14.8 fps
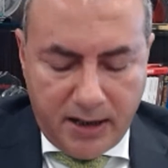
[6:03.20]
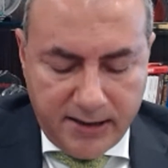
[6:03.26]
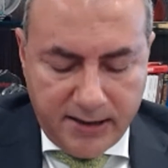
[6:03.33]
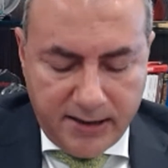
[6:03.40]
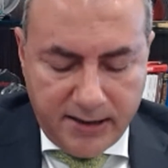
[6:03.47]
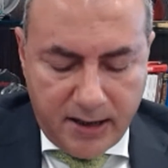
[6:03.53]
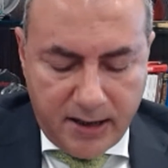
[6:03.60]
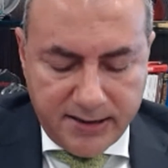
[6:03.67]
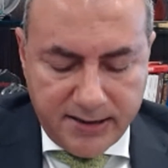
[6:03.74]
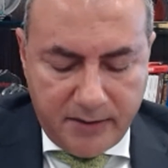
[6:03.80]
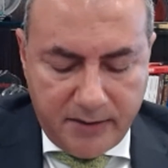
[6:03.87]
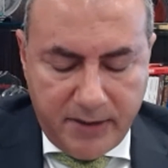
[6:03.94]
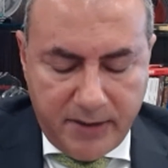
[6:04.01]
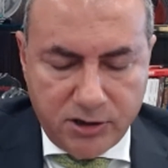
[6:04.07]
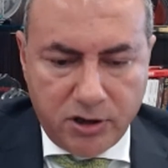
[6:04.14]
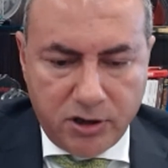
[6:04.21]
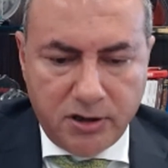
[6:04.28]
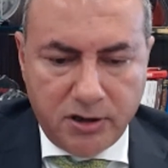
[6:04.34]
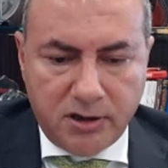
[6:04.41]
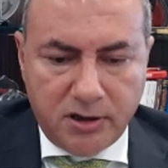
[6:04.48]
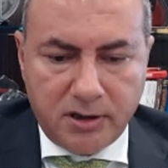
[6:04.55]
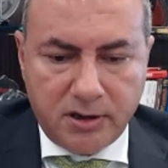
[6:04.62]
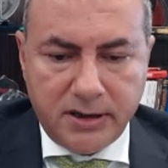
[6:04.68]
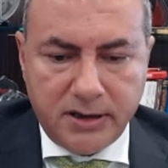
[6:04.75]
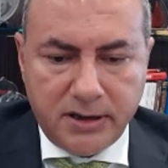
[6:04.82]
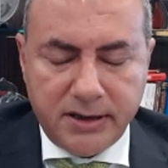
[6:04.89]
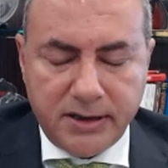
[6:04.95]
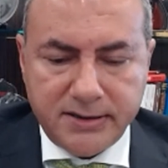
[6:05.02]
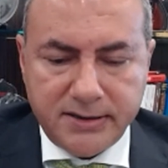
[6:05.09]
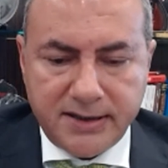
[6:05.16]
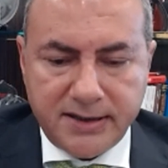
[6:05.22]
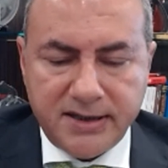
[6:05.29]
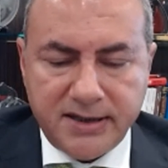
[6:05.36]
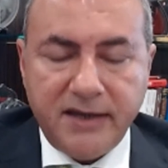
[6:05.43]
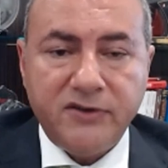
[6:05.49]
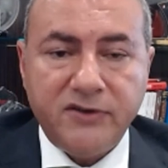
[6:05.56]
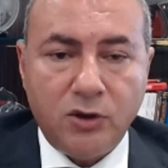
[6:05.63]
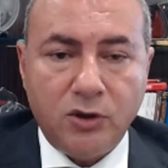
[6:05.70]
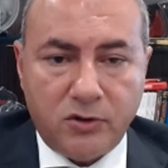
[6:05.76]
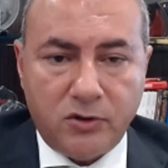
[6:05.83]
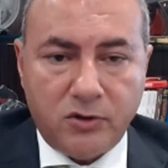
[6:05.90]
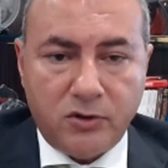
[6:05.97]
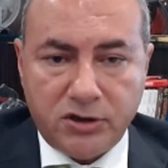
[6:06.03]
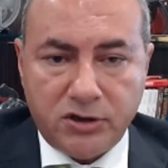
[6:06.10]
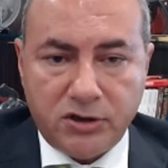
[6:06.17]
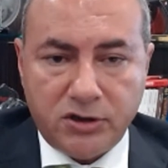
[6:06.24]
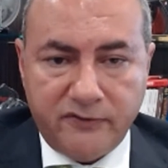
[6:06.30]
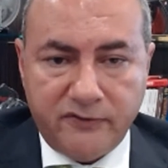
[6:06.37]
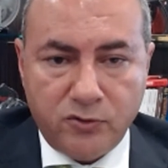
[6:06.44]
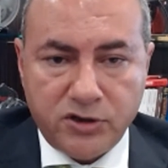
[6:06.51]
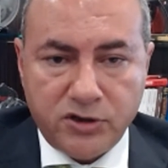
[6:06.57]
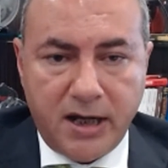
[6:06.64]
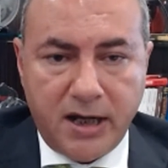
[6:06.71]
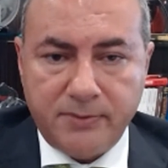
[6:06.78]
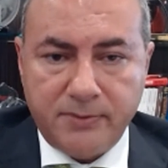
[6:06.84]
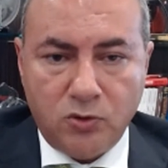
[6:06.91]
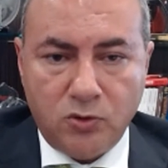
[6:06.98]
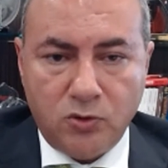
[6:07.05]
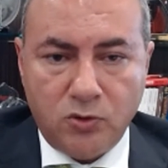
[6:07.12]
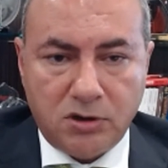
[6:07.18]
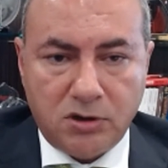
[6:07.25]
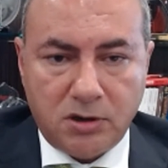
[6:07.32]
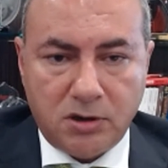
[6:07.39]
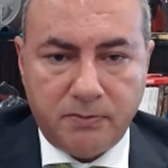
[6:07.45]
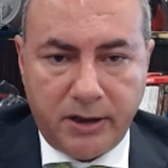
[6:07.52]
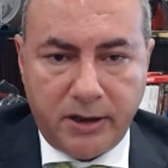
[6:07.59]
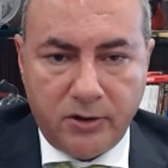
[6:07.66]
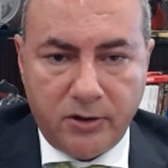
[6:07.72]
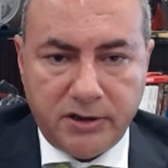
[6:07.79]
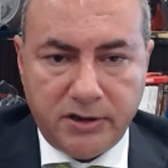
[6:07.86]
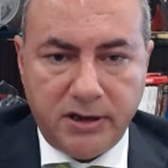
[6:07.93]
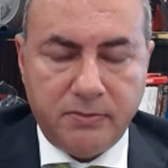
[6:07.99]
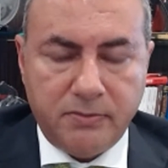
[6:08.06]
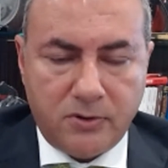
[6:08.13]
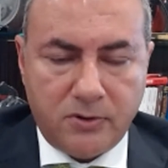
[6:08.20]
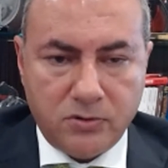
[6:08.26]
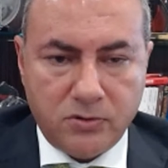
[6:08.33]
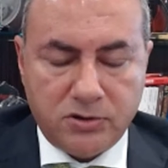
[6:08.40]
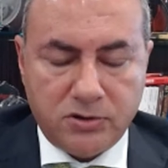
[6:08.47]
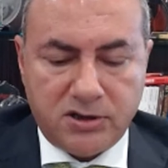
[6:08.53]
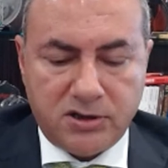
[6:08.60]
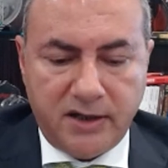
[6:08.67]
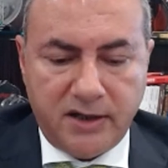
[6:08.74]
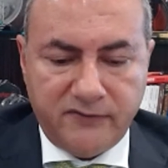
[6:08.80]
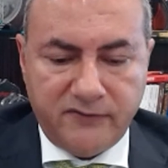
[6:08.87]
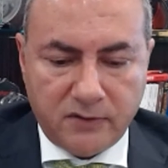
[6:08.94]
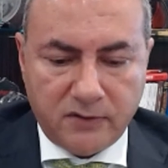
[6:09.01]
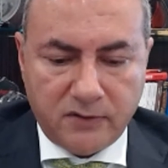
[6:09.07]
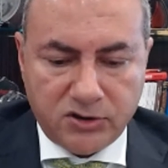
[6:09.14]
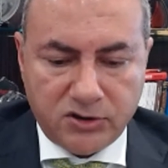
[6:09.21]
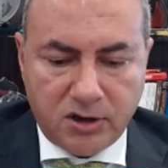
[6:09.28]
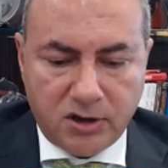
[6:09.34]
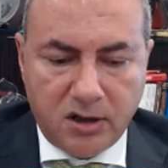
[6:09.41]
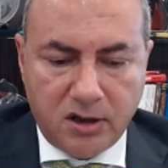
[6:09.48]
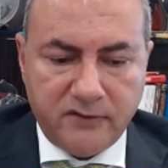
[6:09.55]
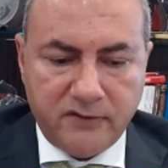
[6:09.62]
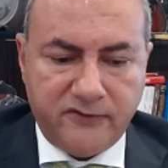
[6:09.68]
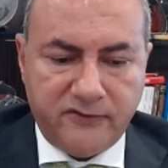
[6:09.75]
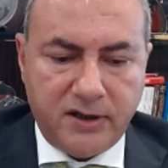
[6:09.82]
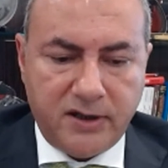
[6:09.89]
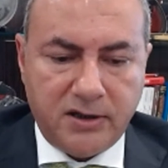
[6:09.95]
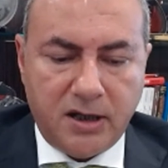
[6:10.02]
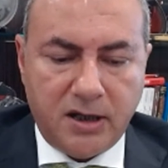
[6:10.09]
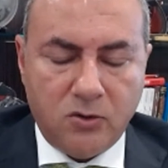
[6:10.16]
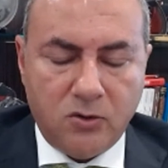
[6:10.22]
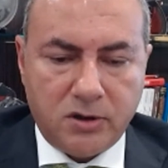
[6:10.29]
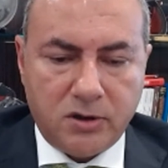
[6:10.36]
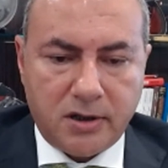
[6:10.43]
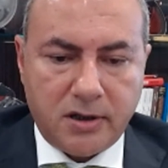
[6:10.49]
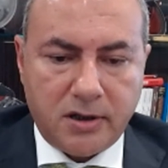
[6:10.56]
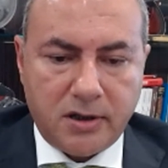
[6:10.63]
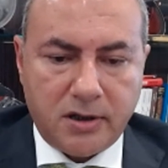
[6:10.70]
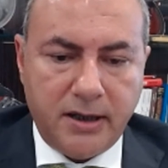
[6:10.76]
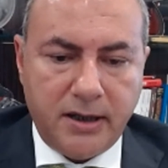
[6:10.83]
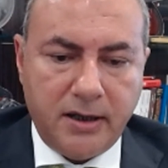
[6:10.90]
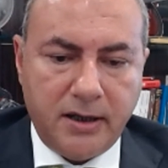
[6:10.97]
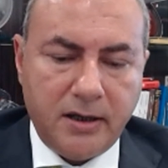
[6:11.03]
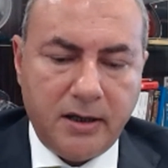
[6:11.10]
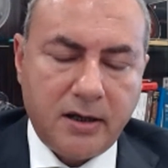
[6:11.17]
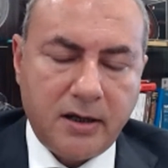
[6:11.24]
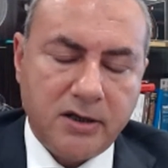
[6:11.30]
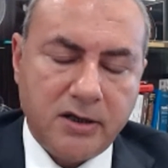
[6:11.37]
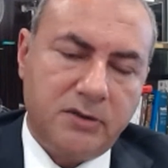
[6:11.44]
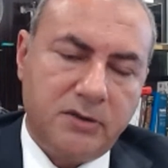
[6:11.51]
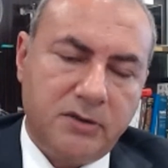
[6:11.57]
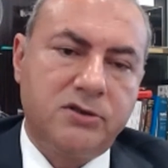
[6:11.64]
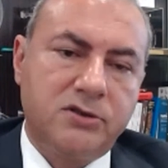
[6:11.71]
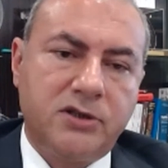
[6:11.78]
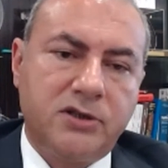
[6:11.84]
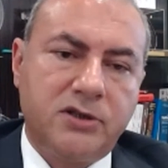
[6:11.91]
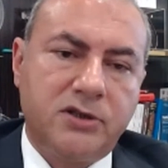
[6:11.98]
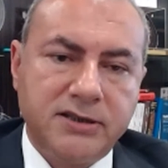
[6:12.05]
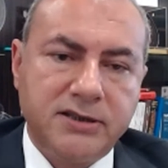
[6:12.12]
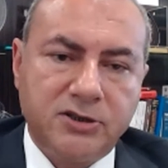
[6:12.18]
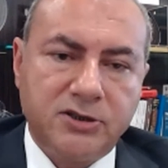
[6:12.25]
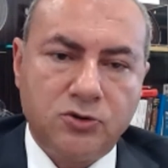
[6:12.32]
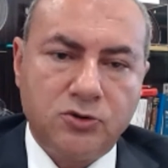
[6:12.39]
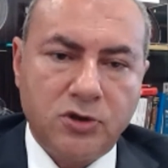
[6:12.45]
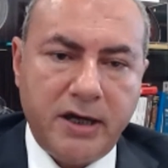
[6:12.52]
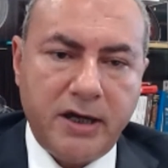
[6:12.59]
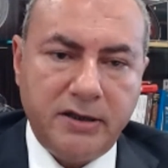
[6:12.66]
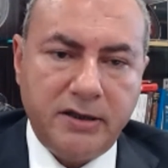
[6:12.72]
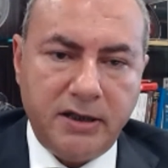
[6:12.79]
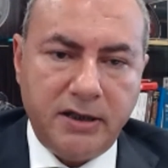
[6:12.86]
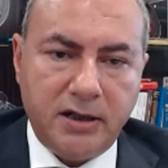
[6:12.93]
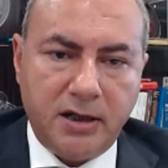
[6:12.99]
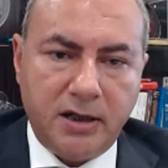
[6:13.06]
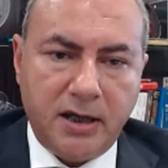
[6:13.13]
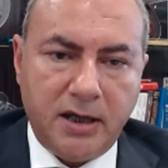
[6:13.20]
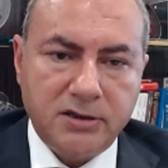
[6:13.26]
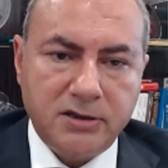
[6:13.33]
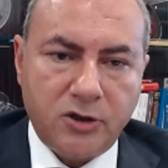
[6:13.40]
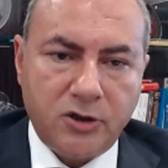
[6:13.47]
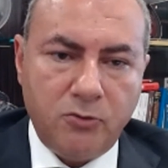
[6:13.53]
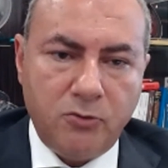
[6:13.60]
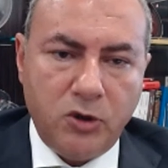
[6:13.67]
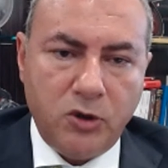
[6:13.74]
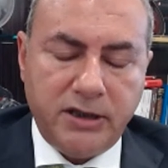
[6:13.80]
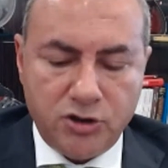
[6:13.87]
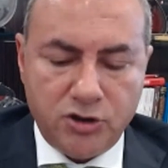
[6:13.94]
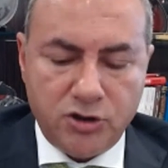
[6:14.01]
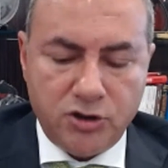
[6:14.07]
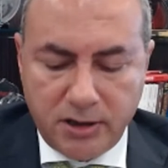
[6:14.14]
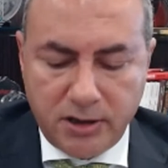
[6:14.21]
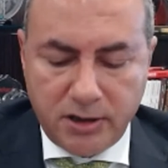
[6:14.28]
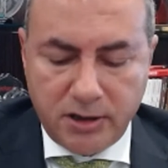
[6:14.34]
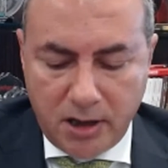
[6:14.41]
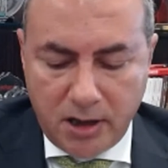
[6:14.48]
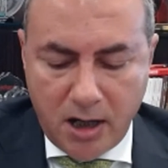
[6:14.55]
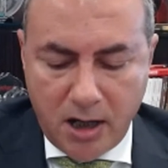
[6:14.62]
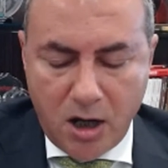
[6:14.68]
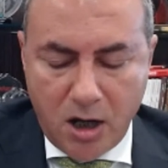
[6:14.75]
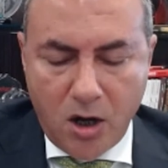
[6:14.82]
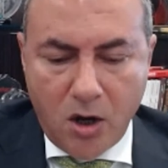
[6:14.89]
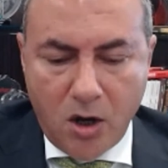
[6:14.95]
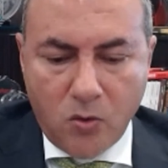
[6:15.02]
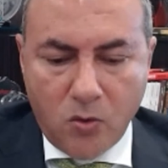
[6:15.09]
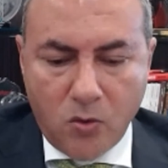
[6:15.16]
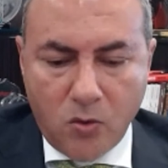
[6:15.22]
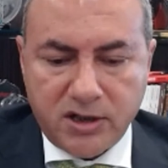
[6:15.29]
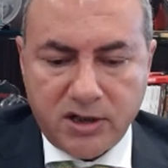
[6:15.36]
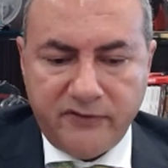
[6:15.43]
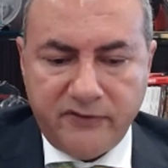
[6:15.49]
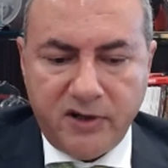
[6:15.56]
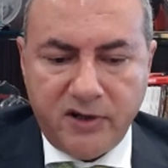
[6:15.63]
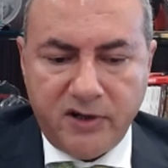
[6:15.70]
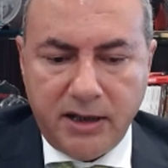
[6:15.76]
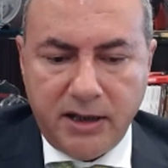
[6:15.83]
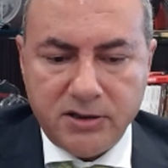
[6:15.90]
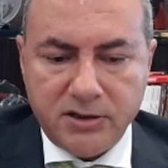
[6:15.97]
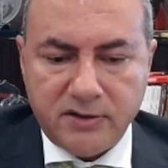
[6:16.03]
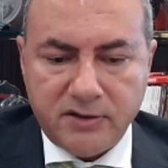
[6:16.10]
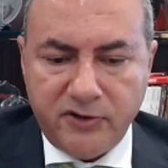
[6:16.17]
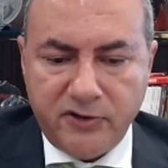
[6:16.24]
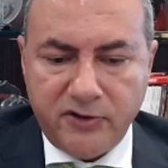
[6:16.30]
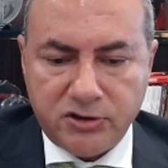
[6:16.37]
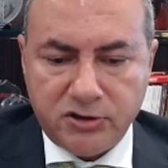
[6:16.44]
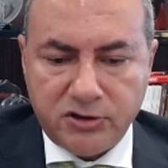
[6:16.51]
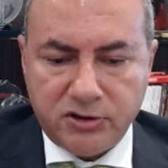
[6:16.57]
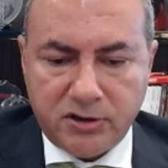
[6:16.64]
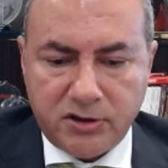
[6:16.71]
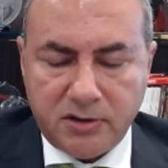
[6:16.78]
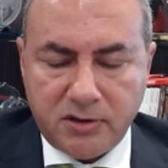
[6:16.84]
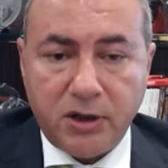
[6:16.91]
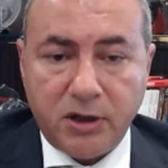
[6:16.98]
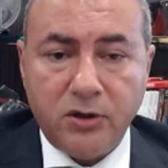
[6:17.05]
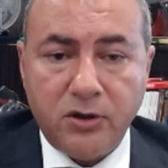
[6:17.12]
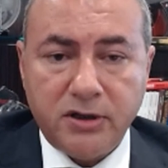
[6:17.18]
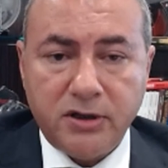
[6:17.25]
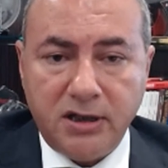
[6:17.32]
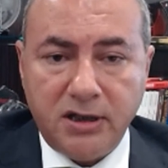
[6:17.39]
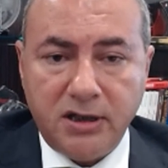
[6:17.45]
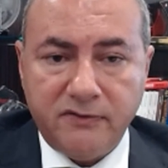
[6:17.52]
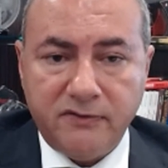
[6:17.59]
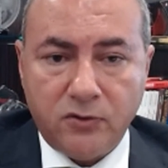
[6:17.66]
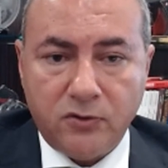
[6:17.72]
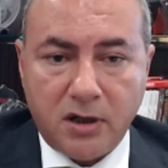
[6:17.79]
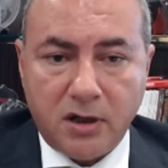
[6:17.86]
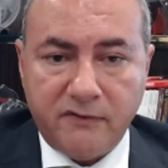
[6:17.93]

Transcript: as I mentioned, the safety of our staff was an absolute priority, the safety of the staff and our customers and the society and the community in general was definitely the first priority for